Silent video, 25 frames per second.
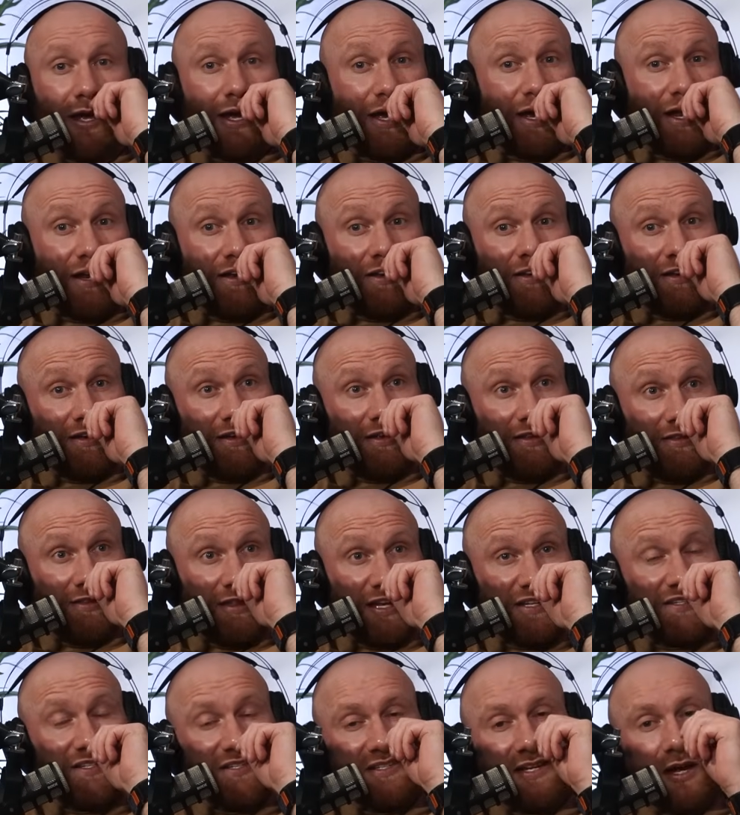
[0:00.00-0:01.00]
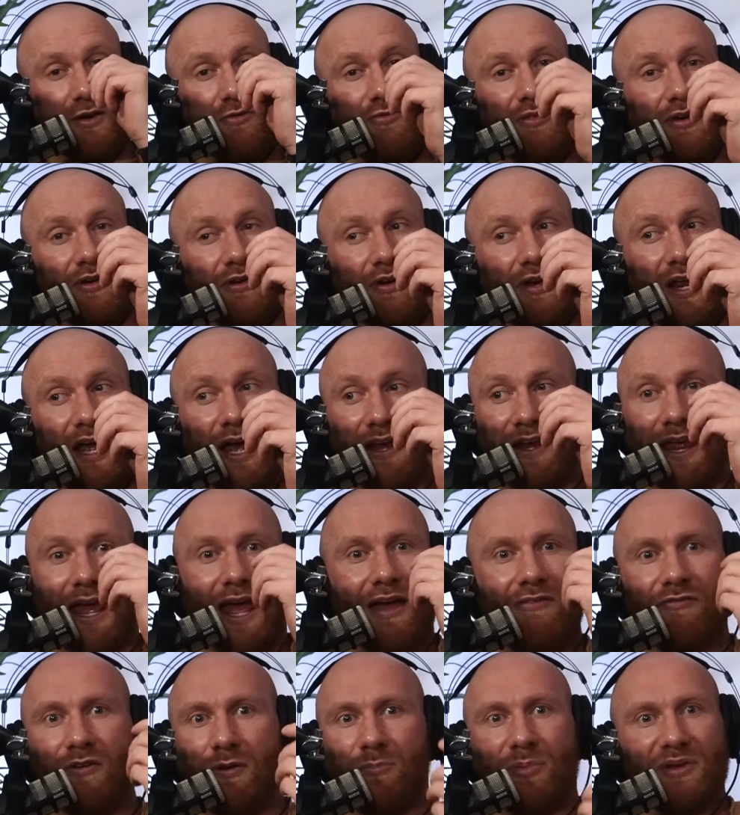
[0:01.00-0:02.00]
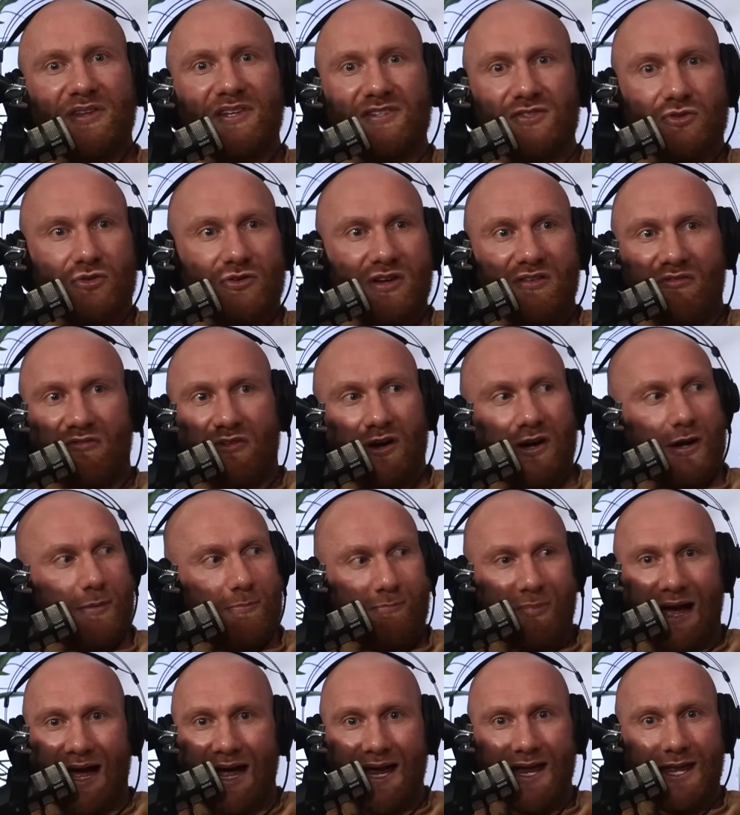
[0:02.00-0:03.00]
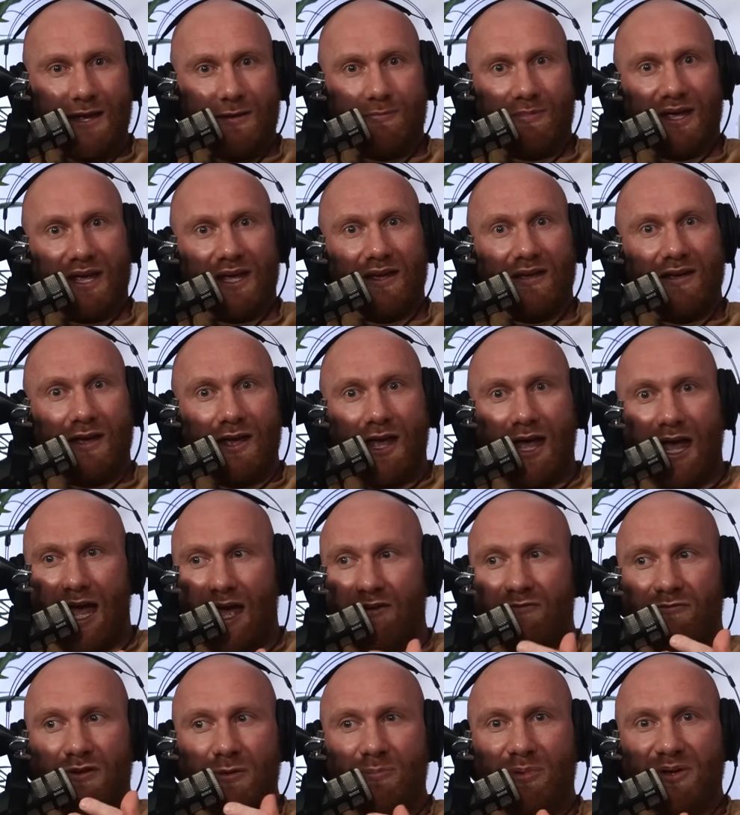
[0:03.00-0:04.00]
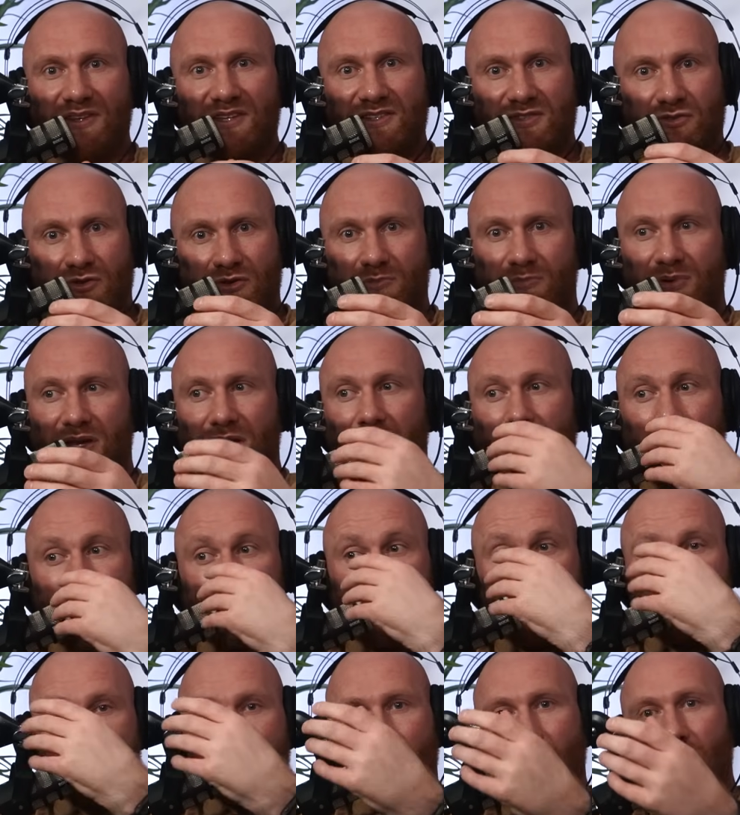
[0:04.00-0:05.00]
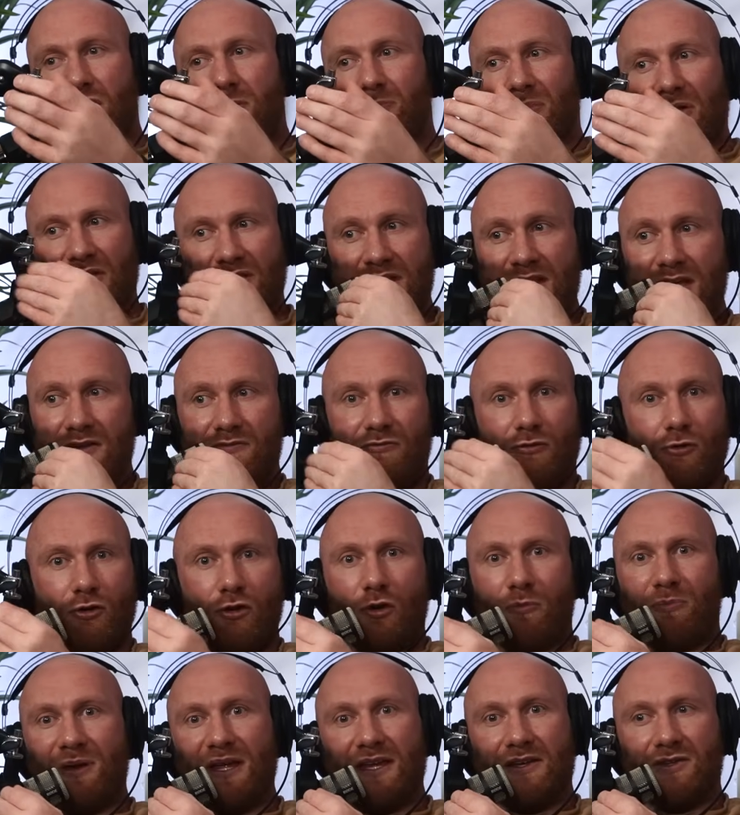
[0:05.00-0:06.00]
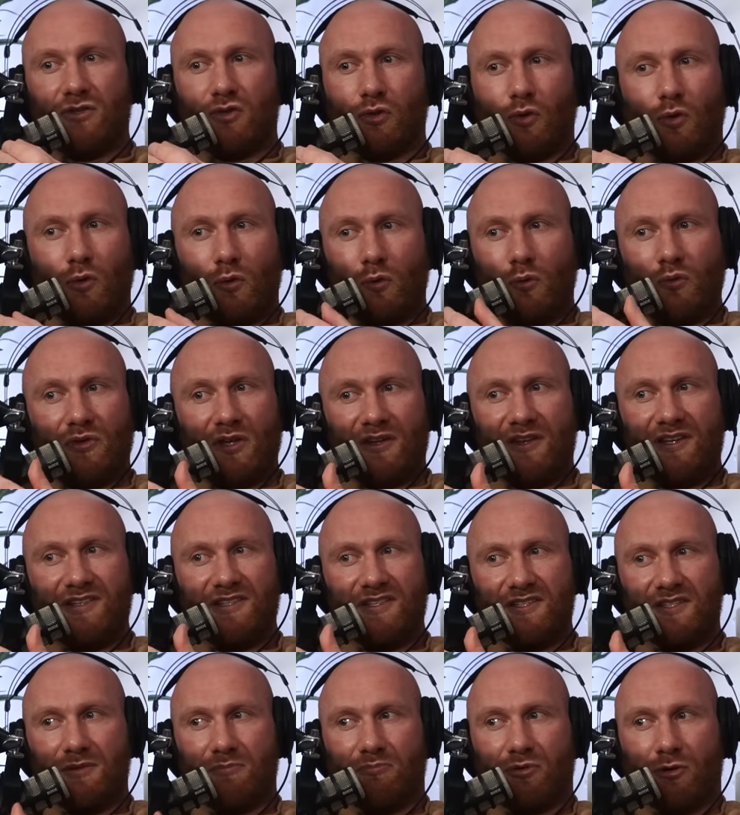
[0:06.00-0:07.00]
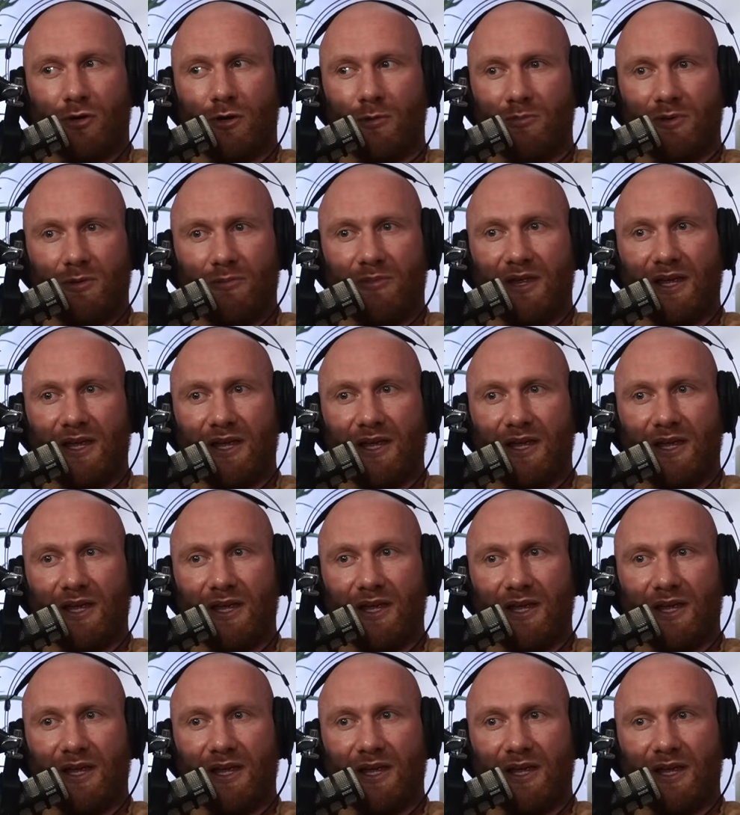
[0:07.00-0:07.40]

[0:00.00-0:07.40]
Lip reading: And this is how they're going to, and everybody's going to fucking buy it, mate. Everybody's going to be, they're going to believe what they're being told. And this is the problem.